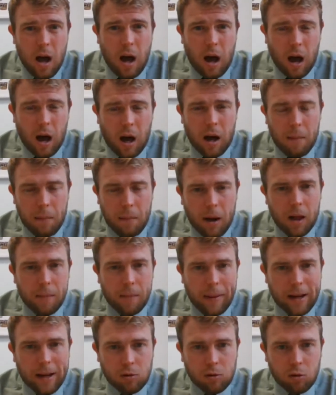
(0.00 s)
by the
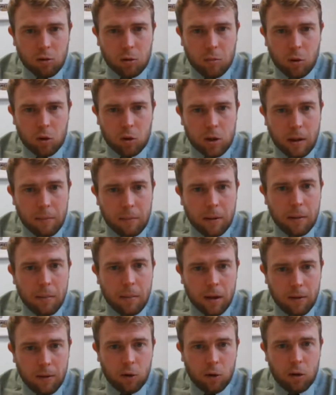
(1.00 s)
pastoral support champion,
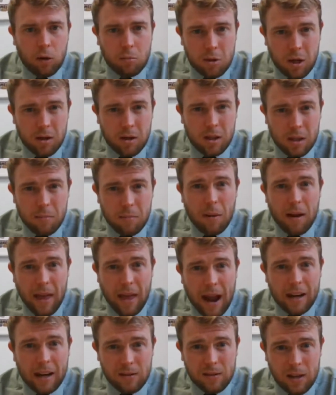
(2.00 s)
by the form tutors and by the
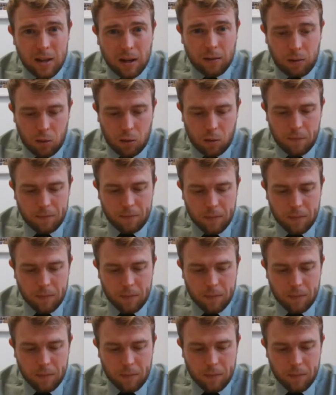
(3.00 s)
head of sixth form.